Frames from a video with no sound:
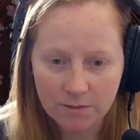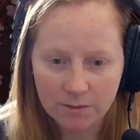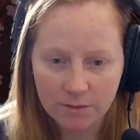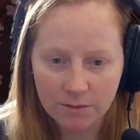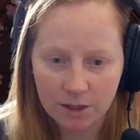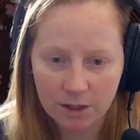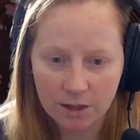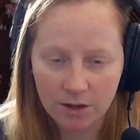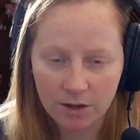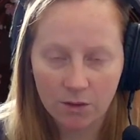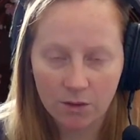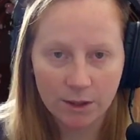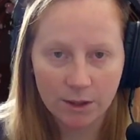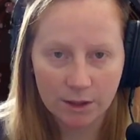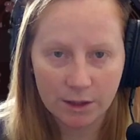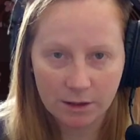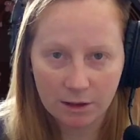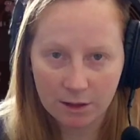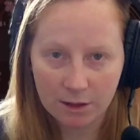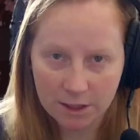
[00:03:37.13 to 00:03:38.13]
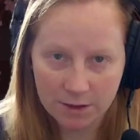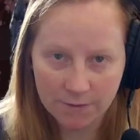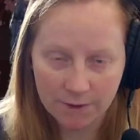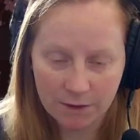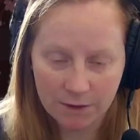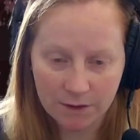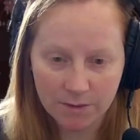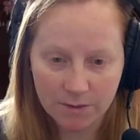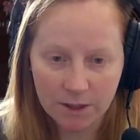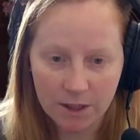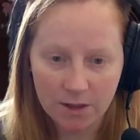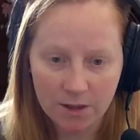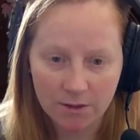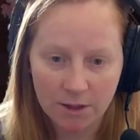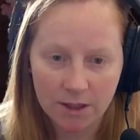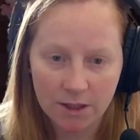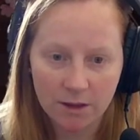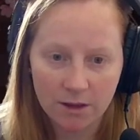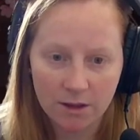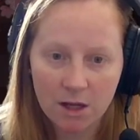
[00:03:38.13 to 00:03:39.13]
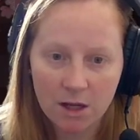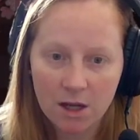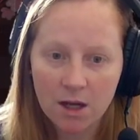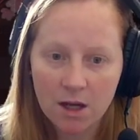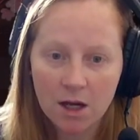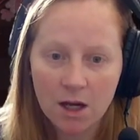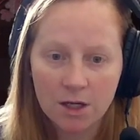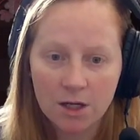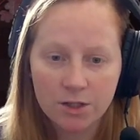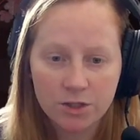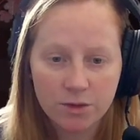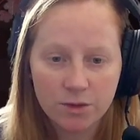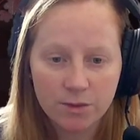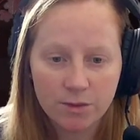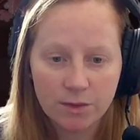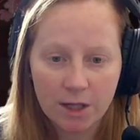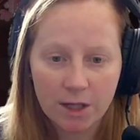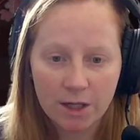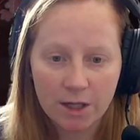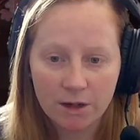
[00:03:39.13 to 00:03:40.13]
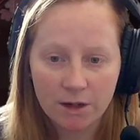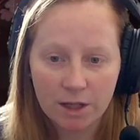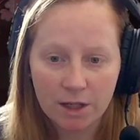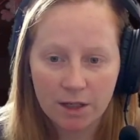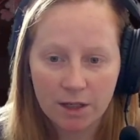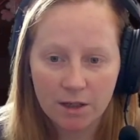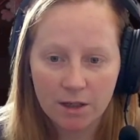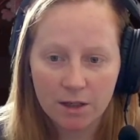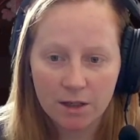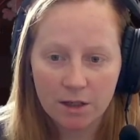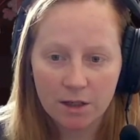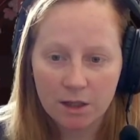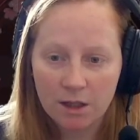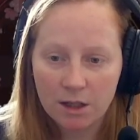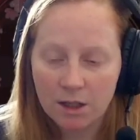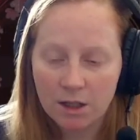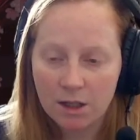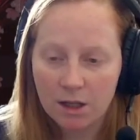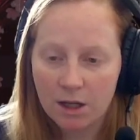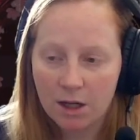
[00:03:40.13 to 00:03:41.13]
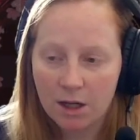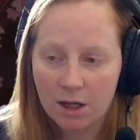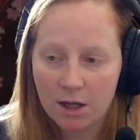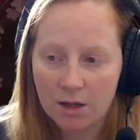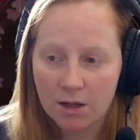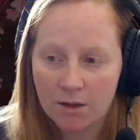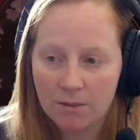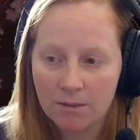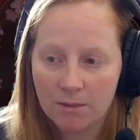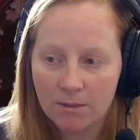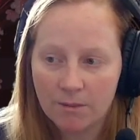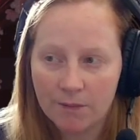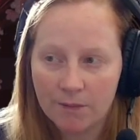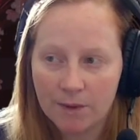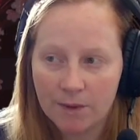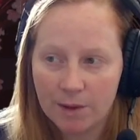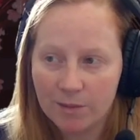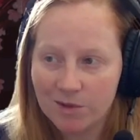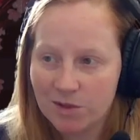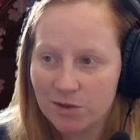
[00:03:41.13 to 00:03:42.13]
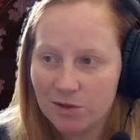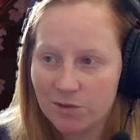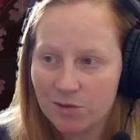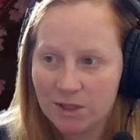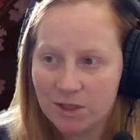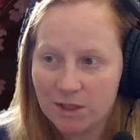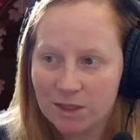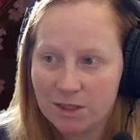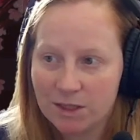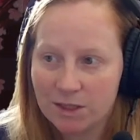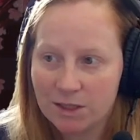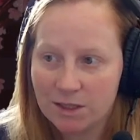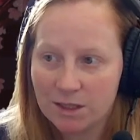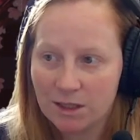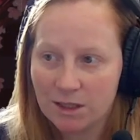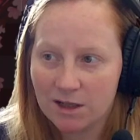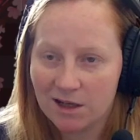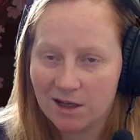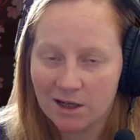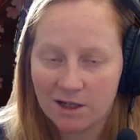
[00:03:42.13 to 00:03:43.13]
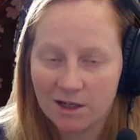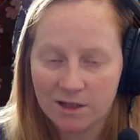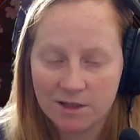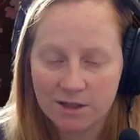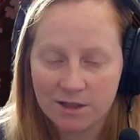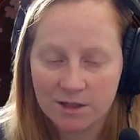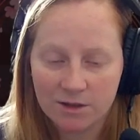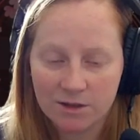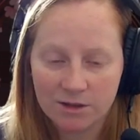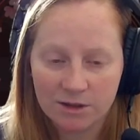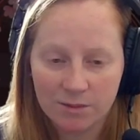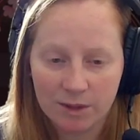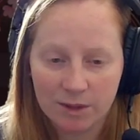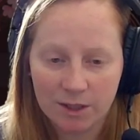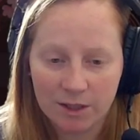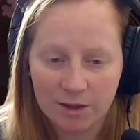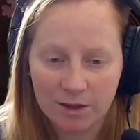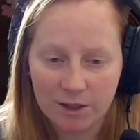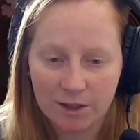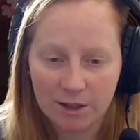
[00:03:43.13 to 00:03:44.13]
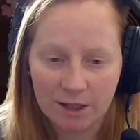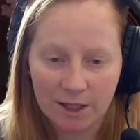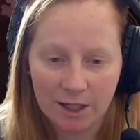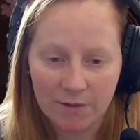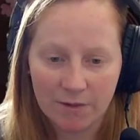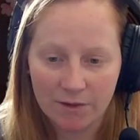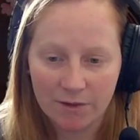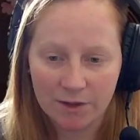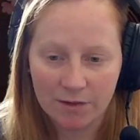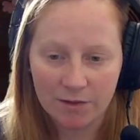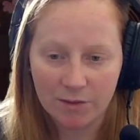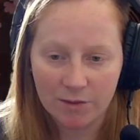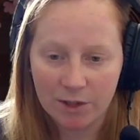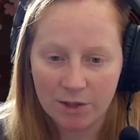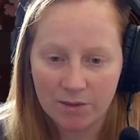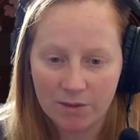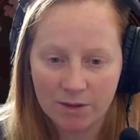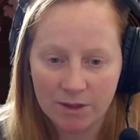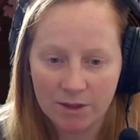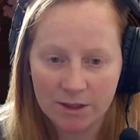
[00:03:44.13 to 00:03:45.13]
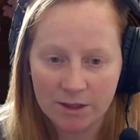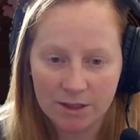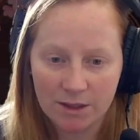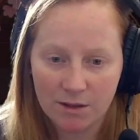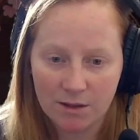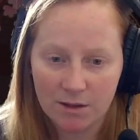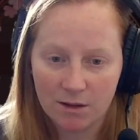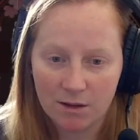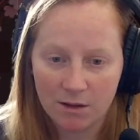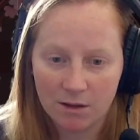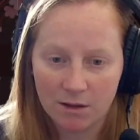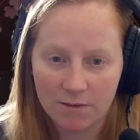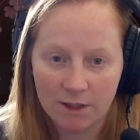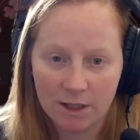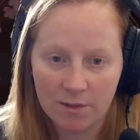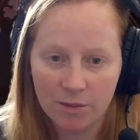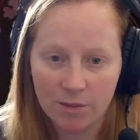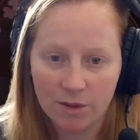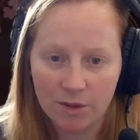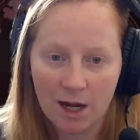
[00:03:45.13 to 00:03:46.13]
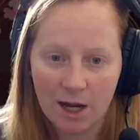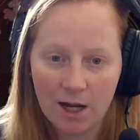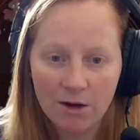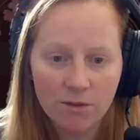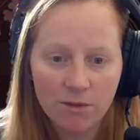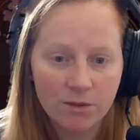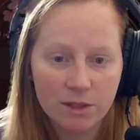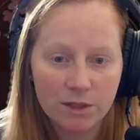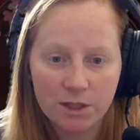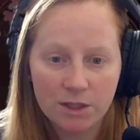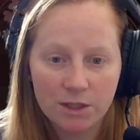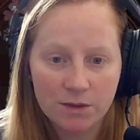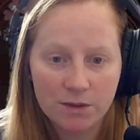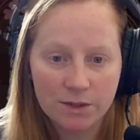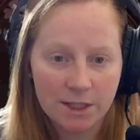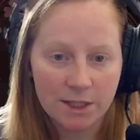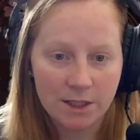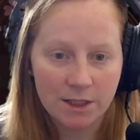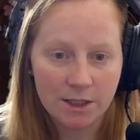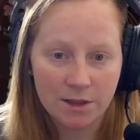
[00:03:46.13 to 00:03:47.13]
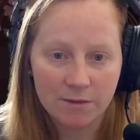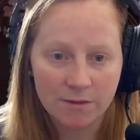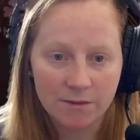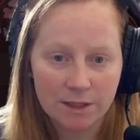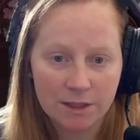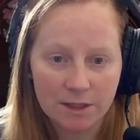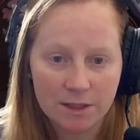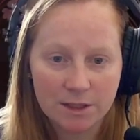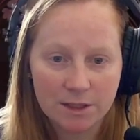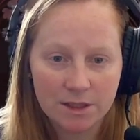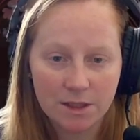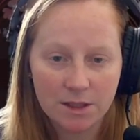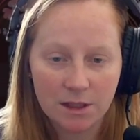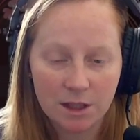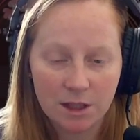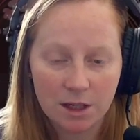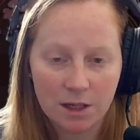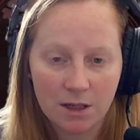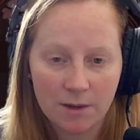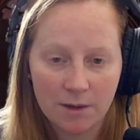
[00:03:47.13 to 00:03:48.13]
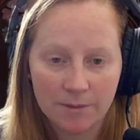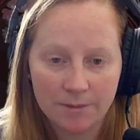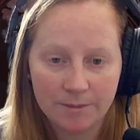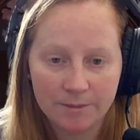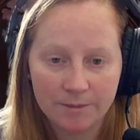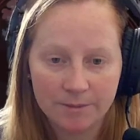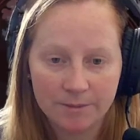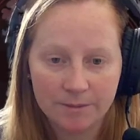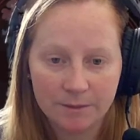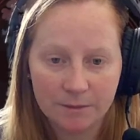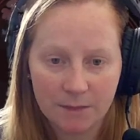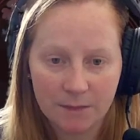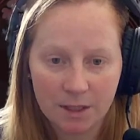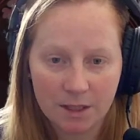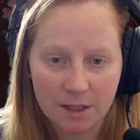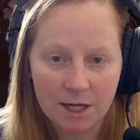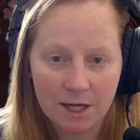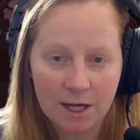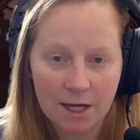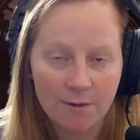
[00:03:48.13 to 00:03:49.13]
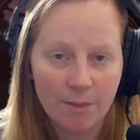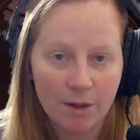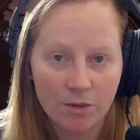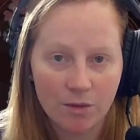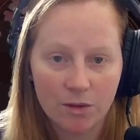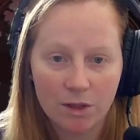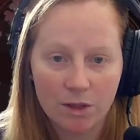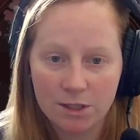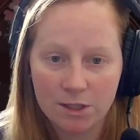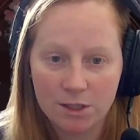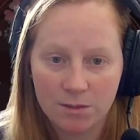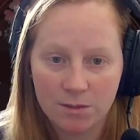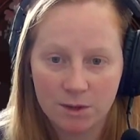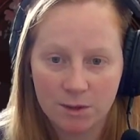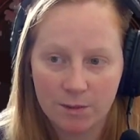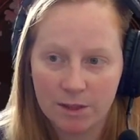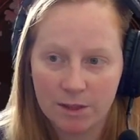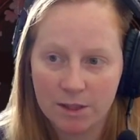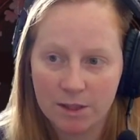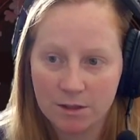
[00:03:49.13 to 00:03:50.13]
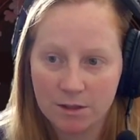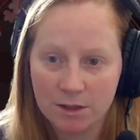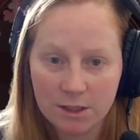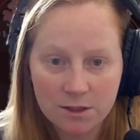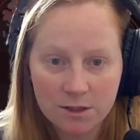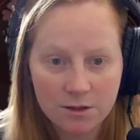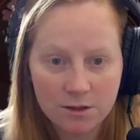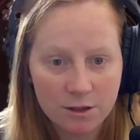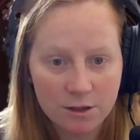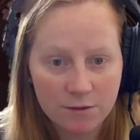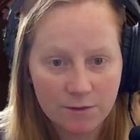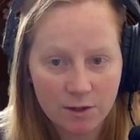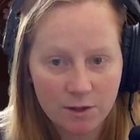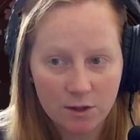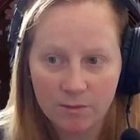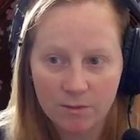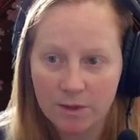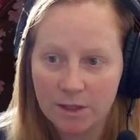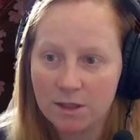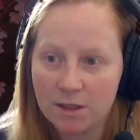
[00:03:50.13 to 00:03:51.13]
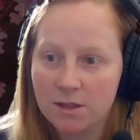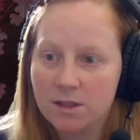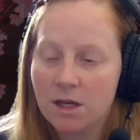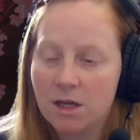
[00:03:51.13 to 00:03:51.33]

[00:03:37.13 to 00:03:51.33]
Only unless if I was a moderator. A super moderator, I'm assuming that's like a higher tier than a moderator. I haven't even played with all of that, but I don't really use any of these because I have my own custom commands, and these are the default commands.